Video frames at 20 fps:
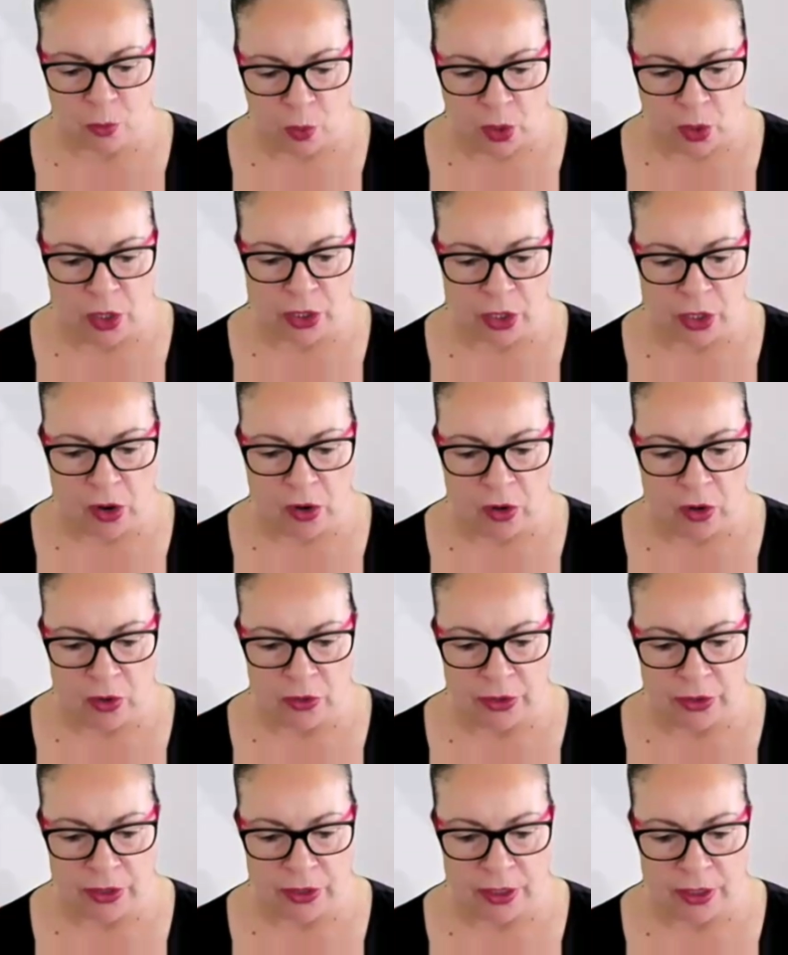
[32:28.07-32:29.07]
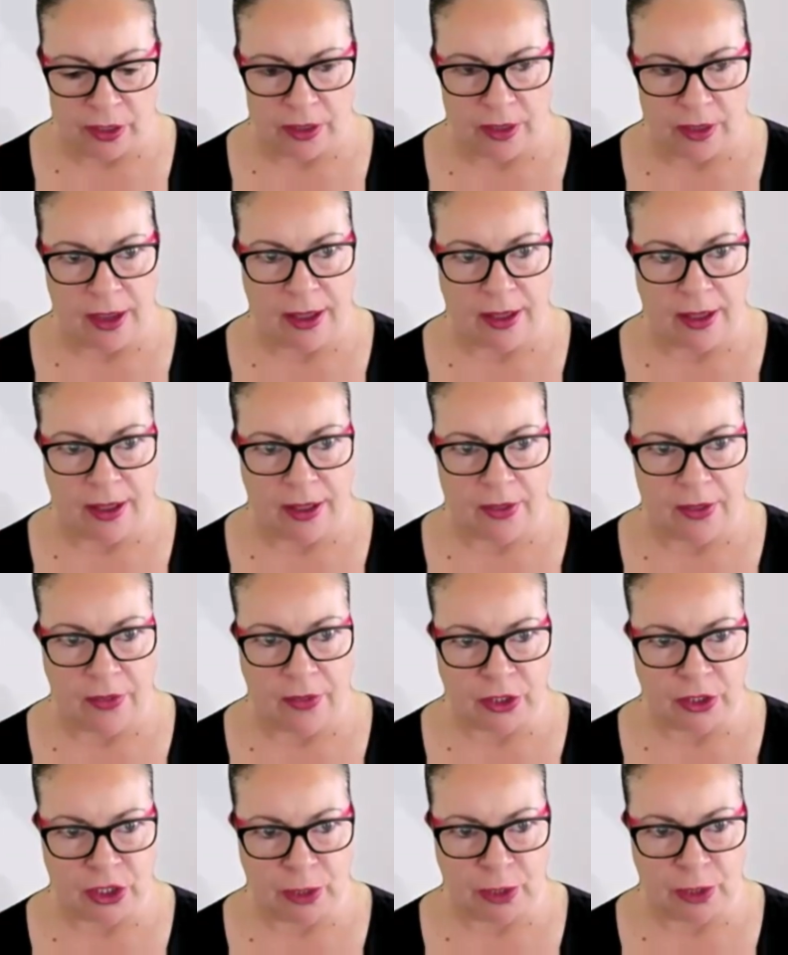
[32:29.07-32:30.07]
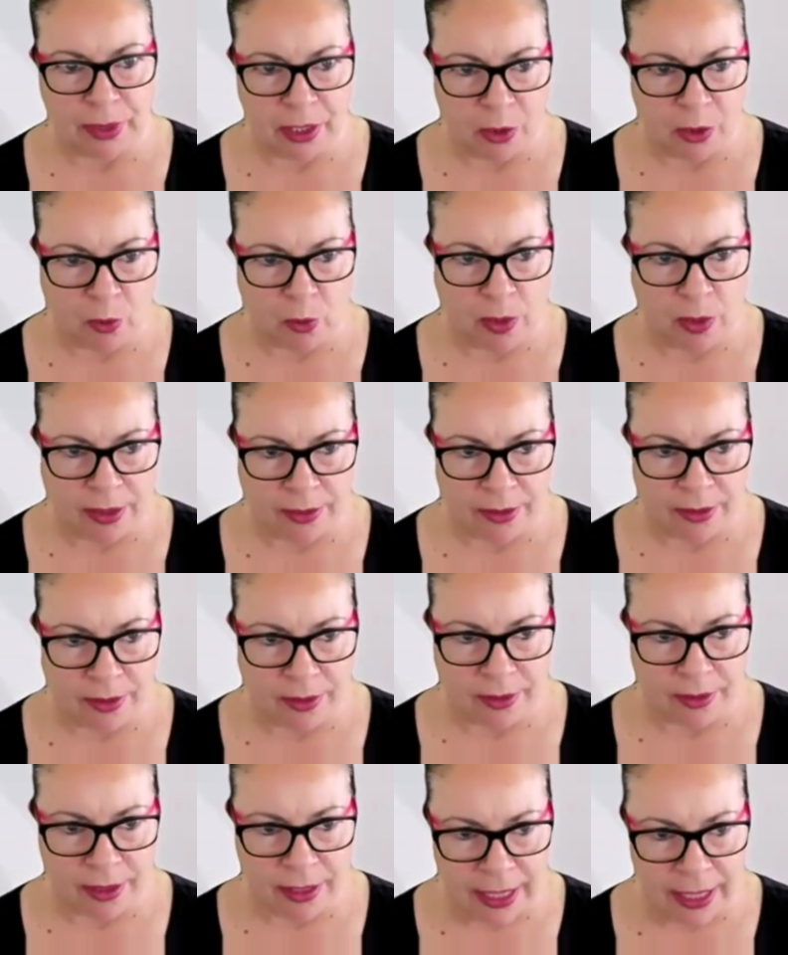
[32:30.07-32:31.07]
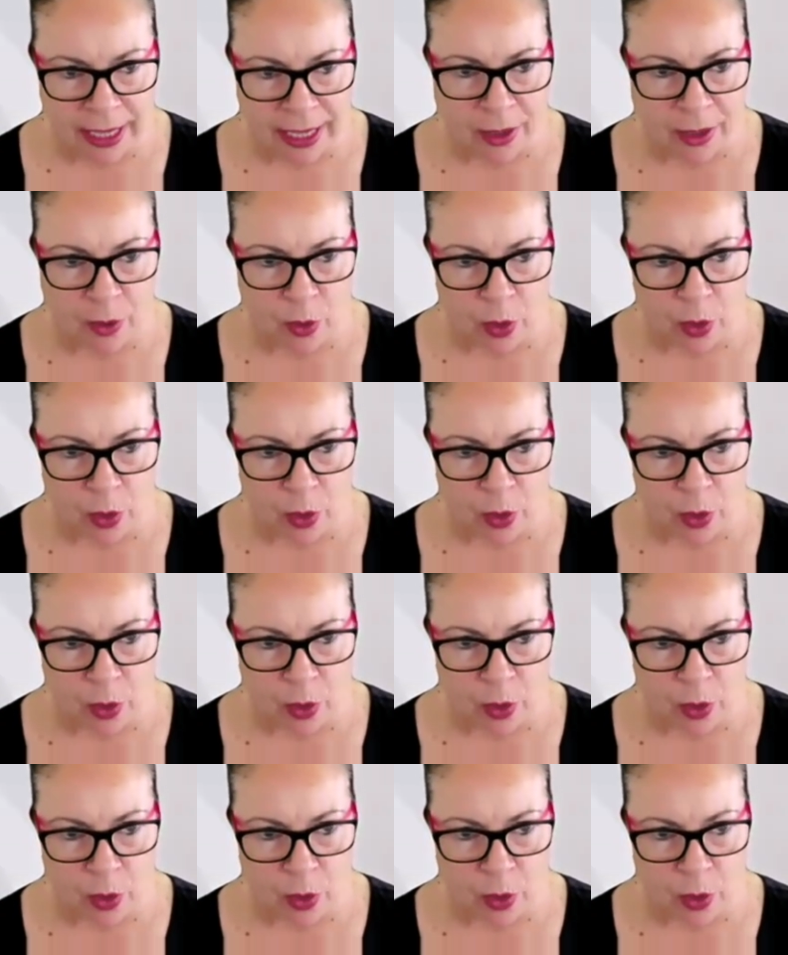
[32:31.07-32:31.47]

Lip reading: work on the GPL-1 gut